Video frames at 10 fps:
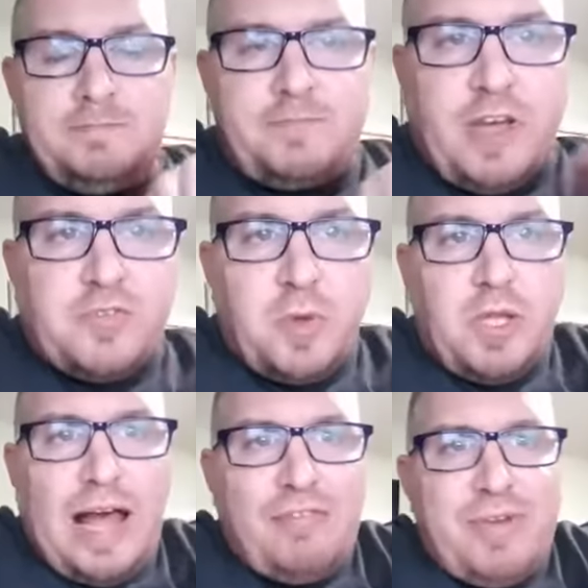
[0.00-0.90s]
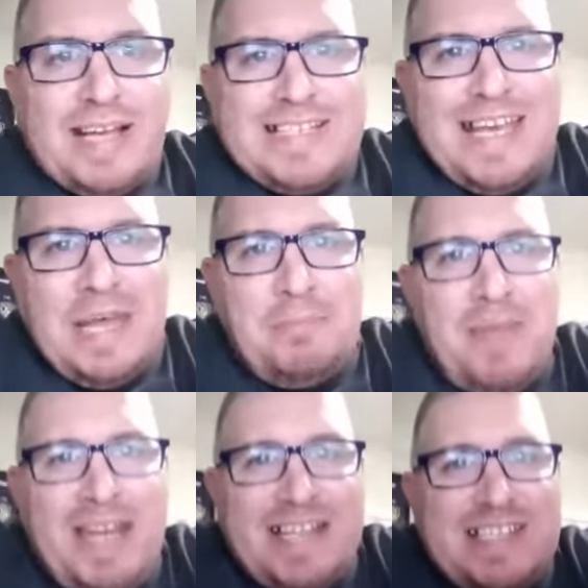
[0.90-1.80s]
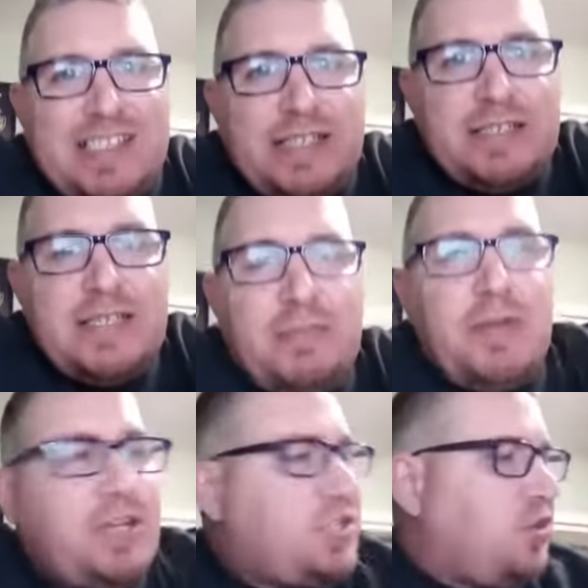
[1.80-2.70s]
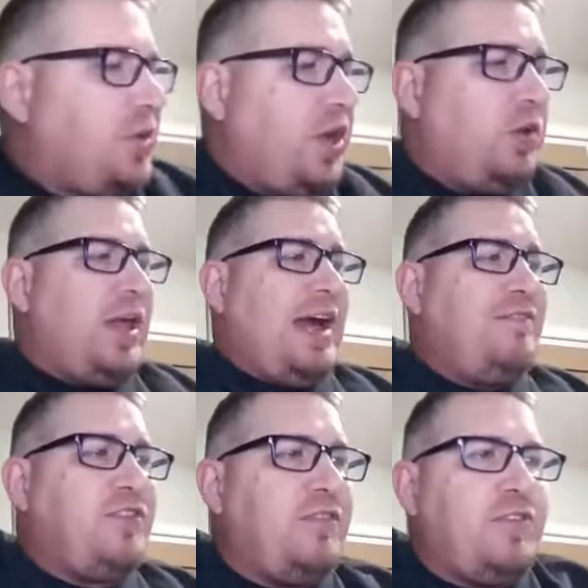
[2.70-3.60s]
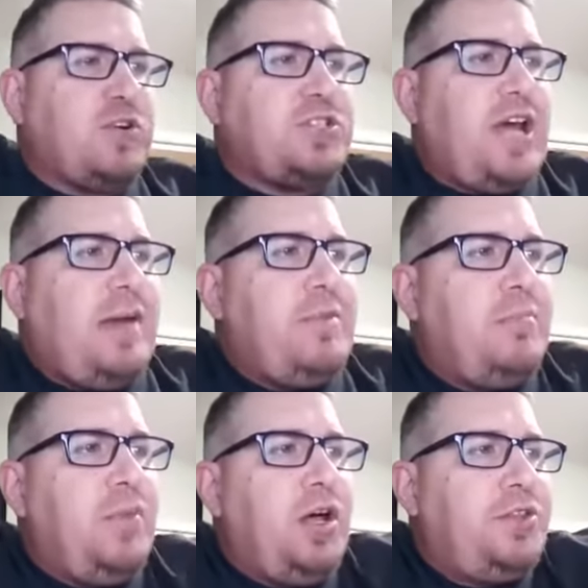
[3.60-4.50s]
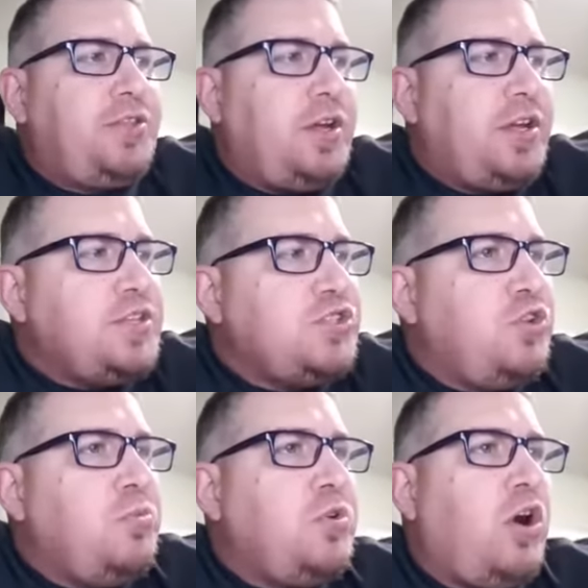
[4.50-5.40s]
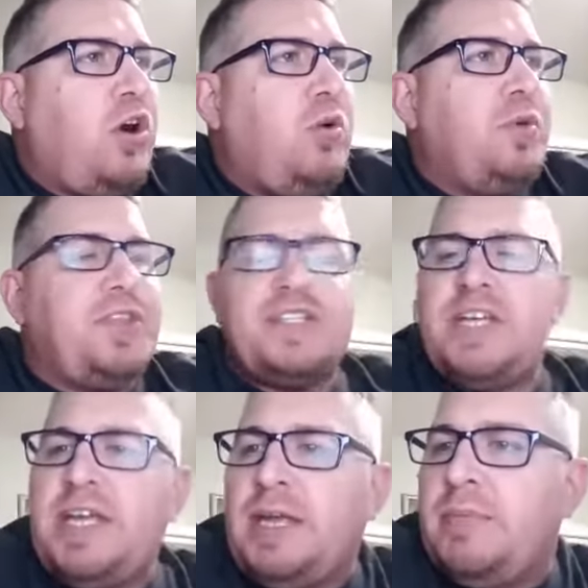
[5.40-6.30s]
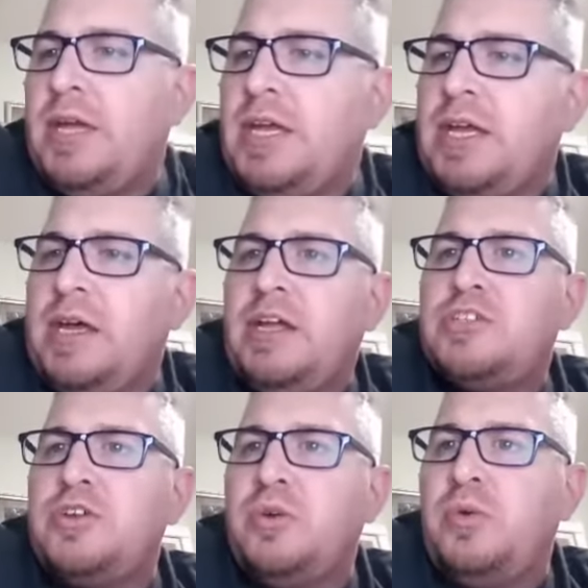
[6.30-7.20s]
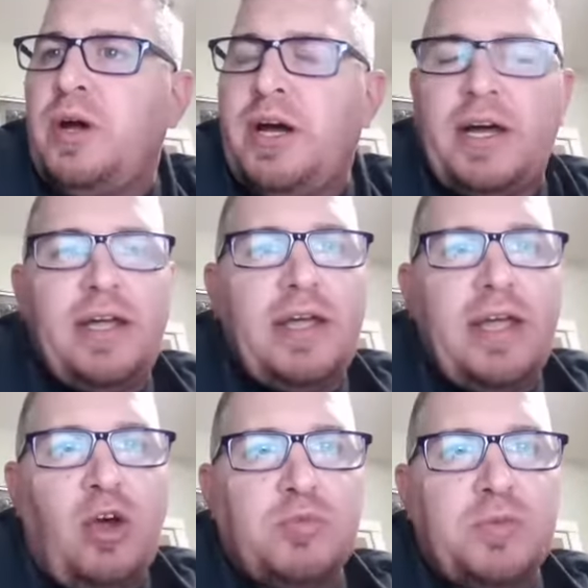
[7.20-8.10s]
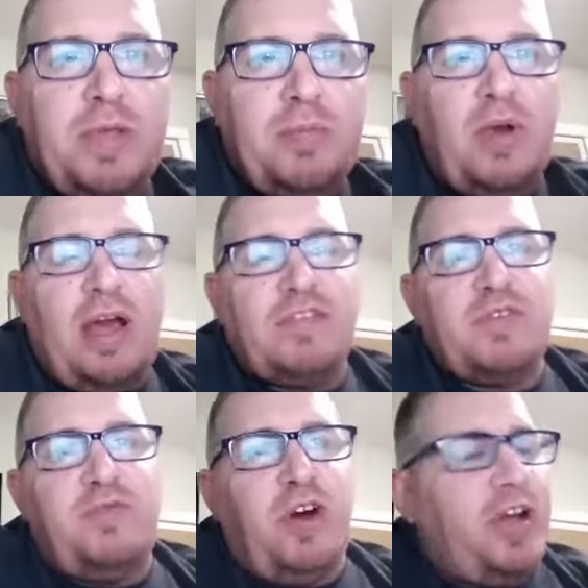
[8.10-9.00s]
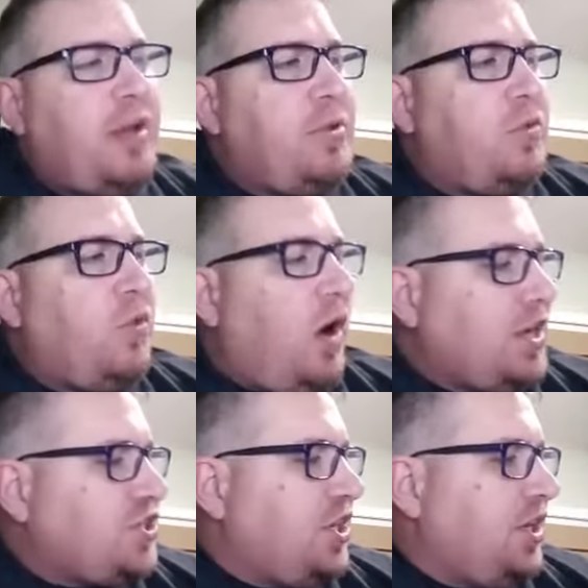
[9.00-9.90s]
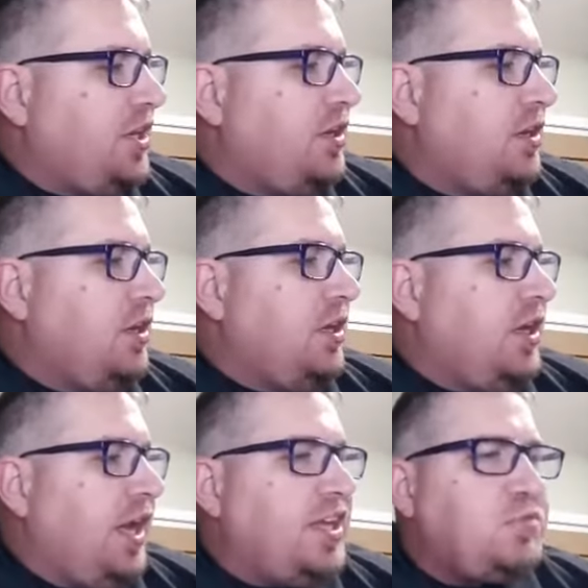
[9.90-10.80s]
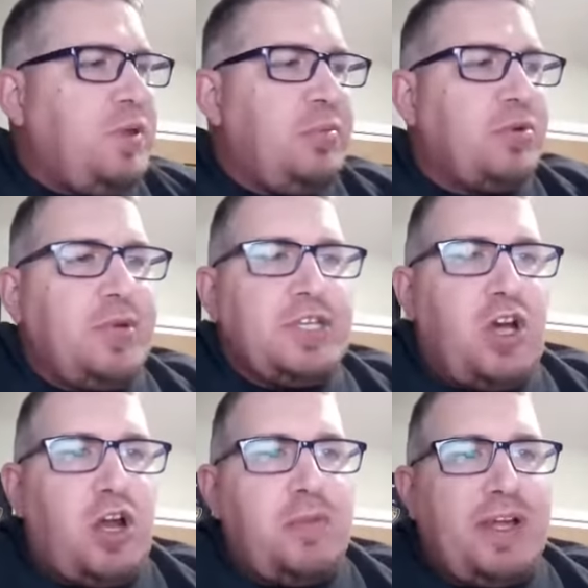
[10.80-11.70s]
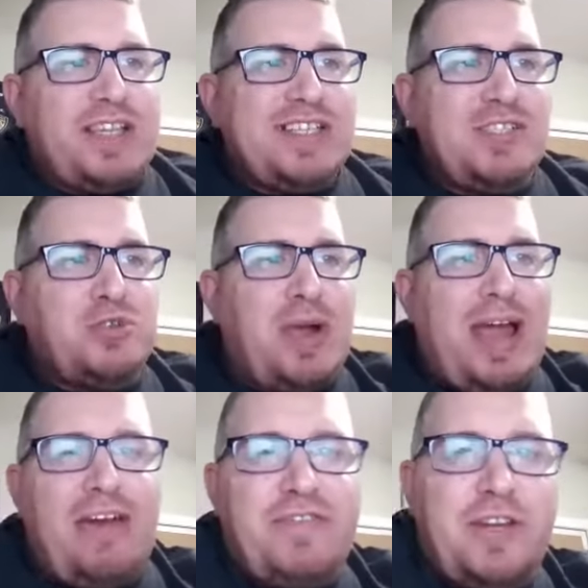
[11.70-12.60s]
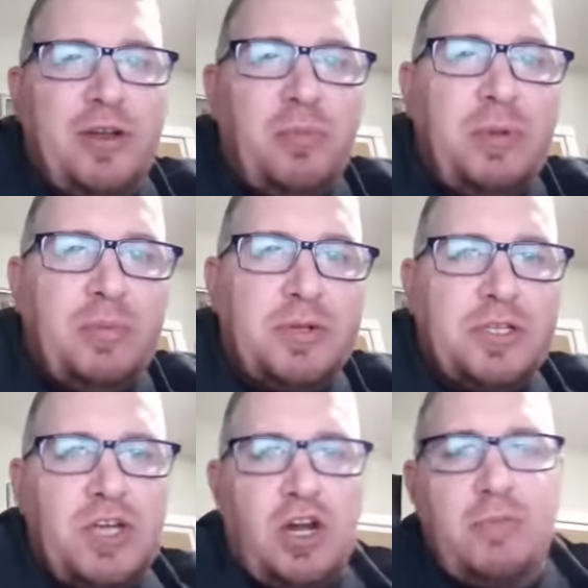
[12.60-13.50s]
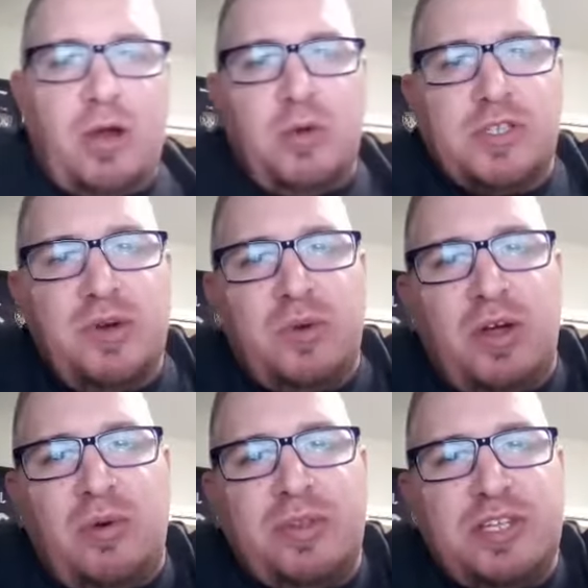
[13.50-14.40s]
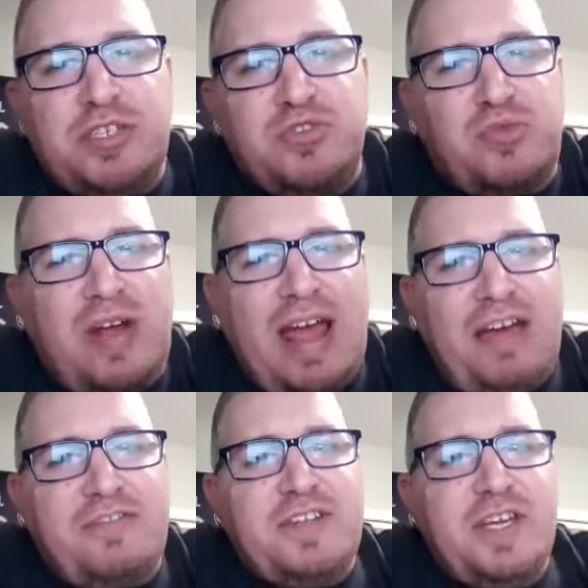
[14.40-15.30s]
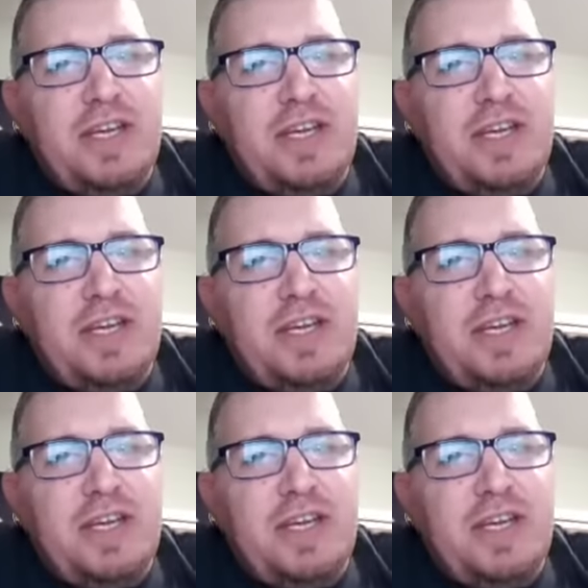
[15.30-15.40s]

Facebook Live, we got ten minutes. ten minutes till we go live for the first time in a month on a Zoom call with the team to uh, help some people have some fun. I've been watching as people have been talking about this draft. You know, people have been talking about what's going on with the draft.